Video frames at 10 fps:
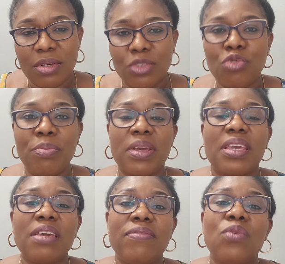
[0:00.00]
to
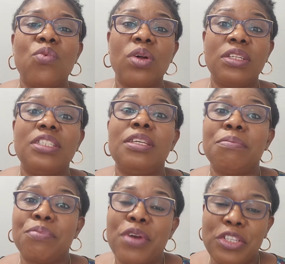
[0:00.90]
give the world the
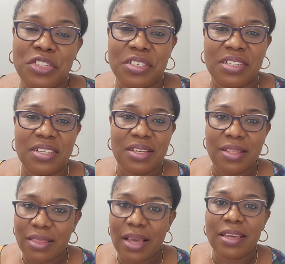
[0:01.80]
impression
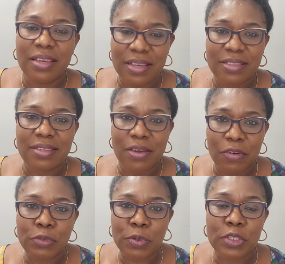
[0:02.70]
that he is a
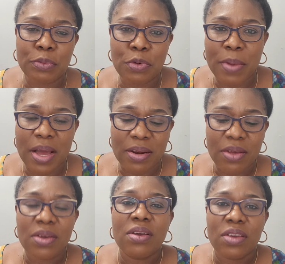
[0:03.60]
responsible man.
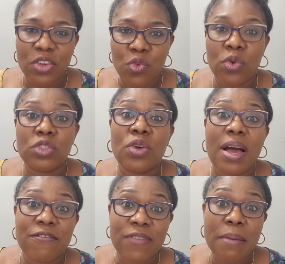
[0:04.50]
He wants to
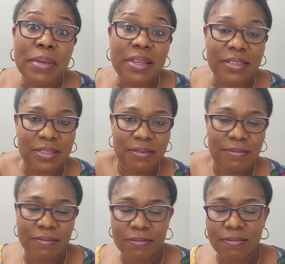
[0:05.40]
have families.
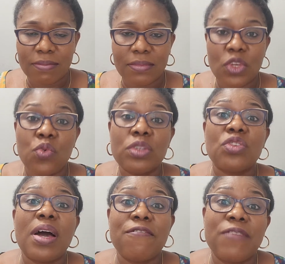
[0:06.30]
He wants to
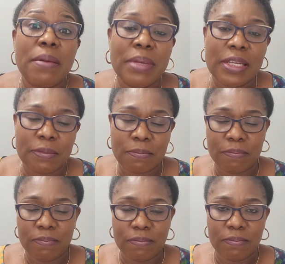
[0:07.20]
have family.
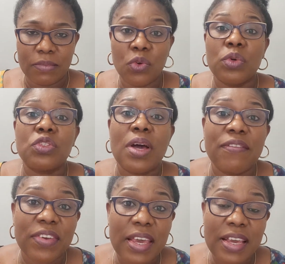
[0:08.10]
He wants to
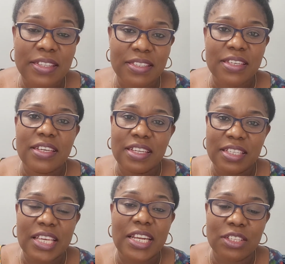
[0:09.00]
have kids. He
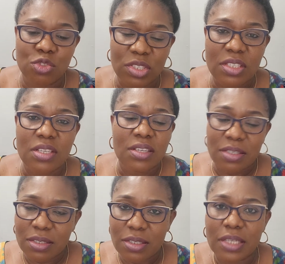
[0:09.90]
decided
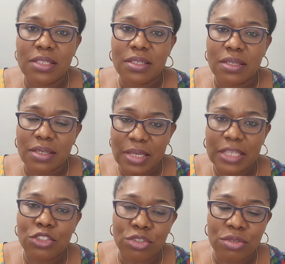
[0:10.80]
to
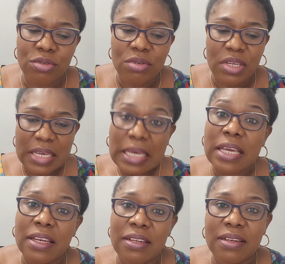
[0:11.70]
get you
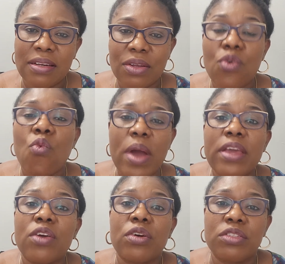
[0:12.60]
in while
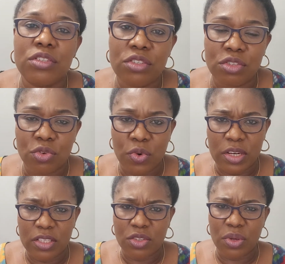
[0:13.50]
he continues doing what
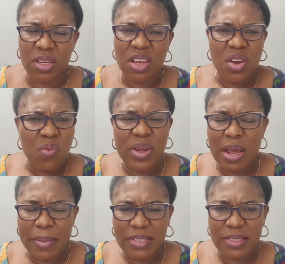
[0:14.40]
he's doing. What
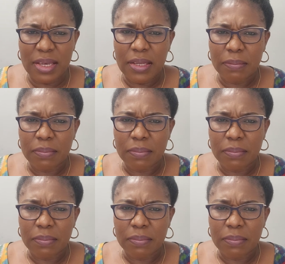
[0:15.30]
am I saying?